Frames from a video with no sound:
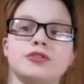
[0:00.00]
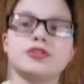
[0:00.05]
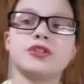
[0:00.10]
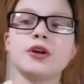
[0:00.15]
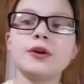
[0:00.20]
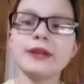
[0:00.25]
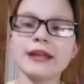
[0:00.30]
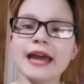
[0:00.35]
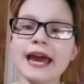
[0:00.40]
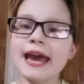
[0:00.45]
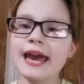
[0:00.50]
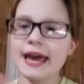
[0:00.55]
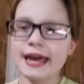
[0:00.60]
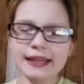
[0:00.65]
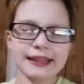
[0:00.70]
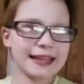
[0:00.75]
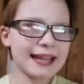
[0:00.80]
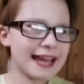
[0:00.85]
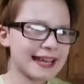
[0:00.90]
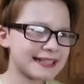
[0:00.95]
So yeah,
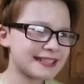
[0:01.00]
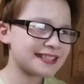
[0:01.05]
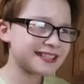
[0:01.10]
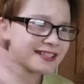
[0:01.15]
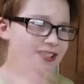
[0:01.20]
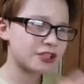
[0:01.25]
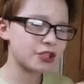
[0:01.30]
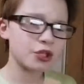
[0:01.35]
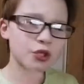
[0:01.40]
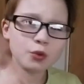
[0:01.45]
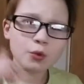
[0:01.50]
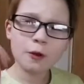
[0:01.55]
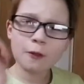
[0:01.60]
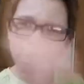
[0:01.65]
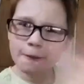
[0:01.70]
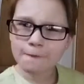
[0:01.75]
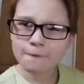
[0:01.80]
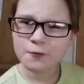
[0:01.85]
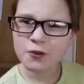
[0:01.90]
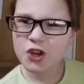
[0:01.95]
let's do
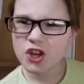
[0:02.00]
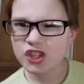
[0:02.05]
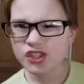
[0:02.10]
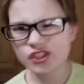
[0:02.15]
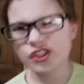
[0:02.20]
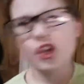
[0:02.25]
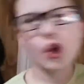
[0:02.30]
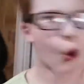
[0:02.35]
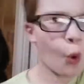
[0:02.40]
the first